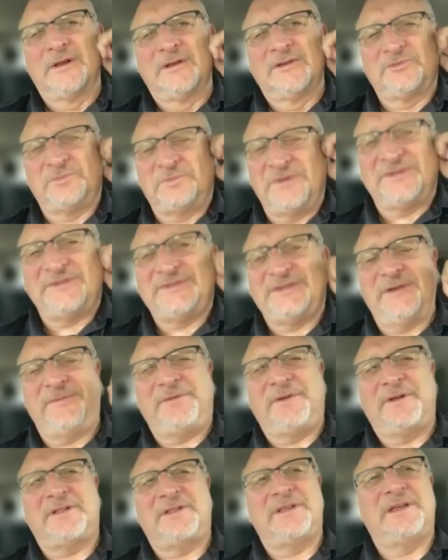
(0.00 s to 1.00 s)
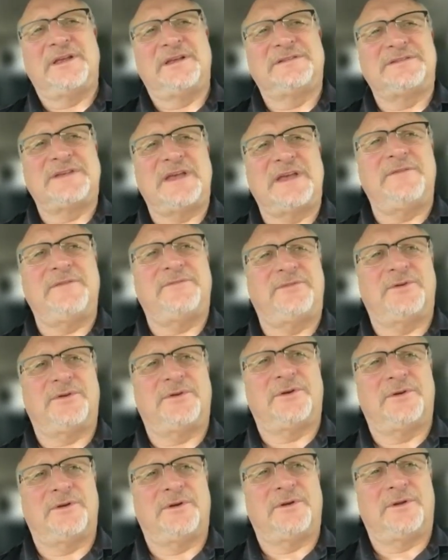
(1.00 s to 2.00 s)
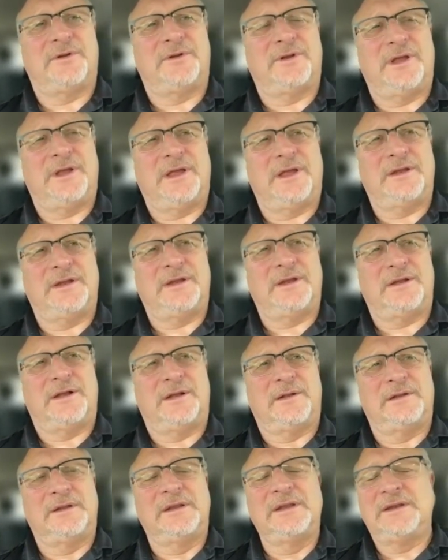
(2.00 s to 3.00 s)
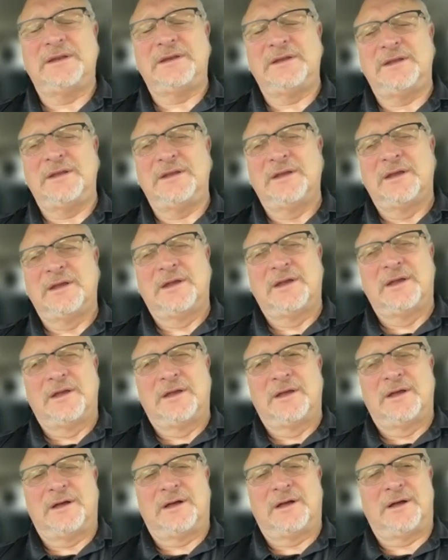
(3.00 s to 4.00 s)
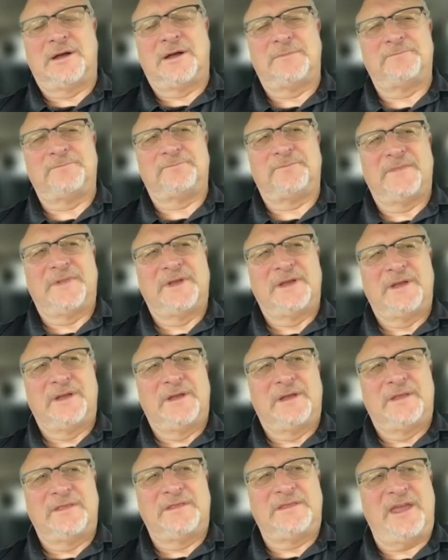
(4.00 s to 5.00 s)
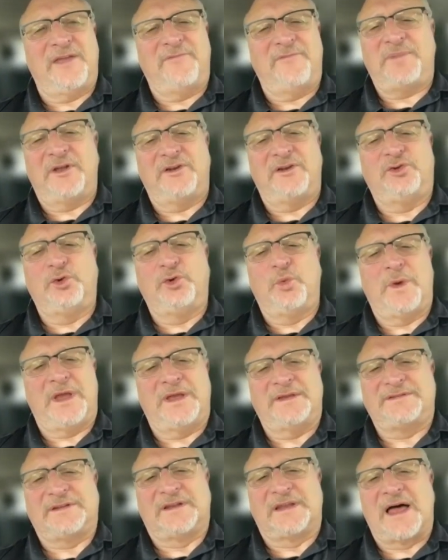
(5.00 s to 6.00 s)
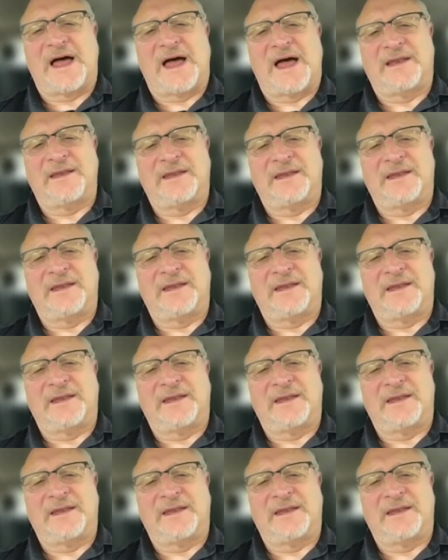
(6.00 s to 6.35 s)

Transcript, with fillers: specifically Xavier and uh, Lindy, um, they've been two ways a lot.